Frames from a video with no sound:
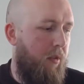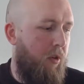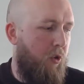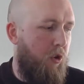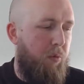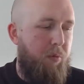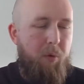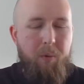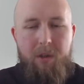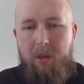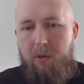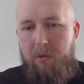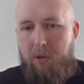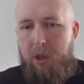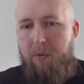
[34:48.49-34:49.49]
normal
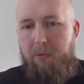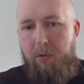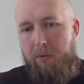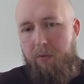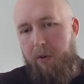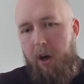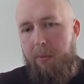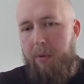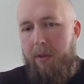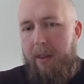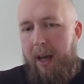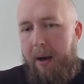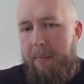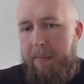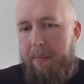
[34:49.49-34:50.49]
Windows Server environment
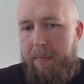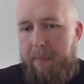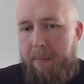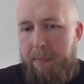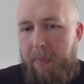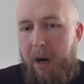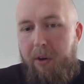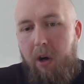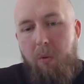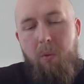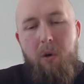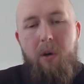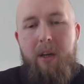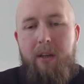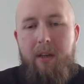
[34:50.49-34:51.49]
that might not
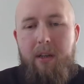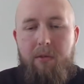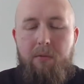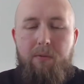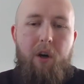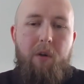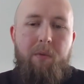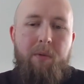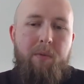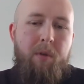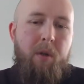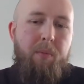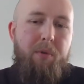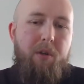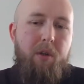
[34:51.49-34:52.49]
work in this environment,
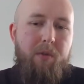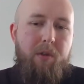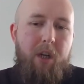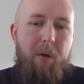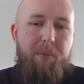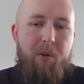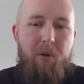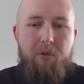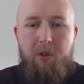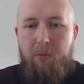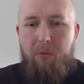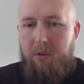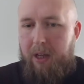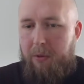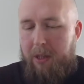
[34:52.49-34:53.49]
because of the type of
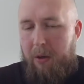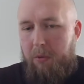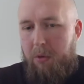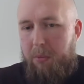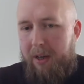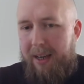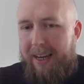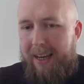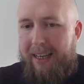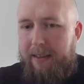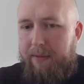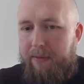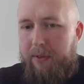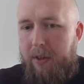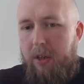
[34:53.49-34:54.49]
customers that we might
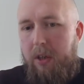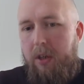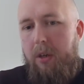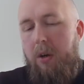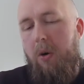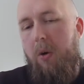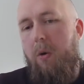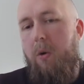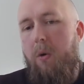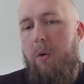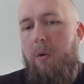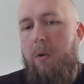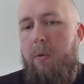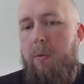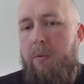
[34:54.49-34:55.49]
have,
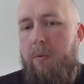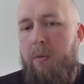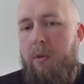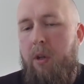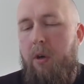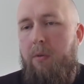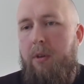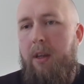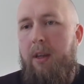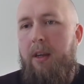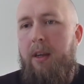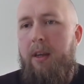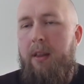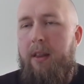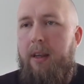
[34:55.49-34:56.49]
or
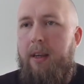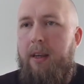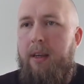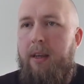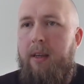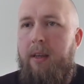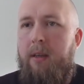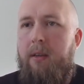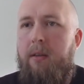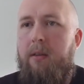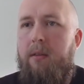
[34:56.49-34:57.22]
the